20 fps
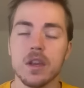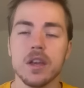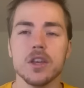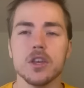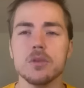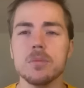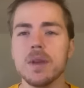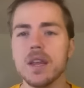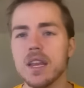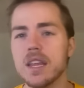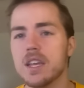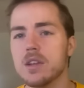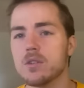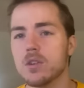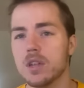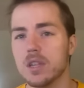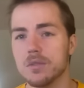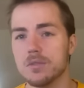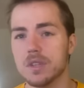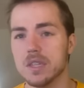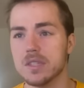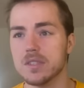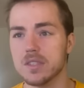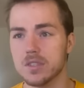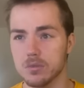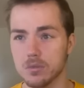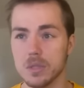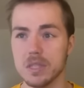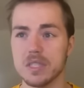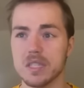You might hear all of this
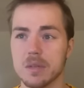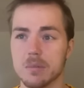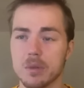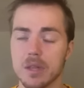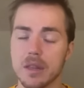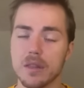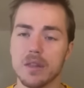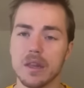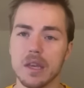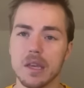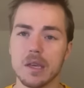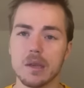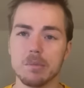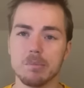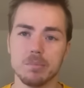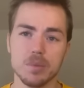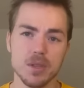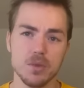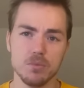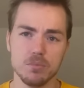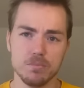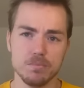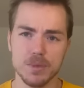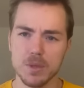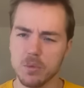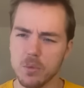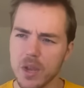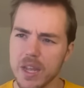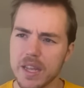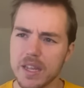and reasonably think,
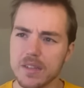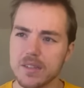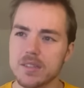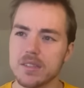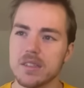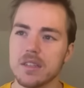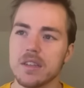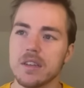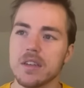but wait,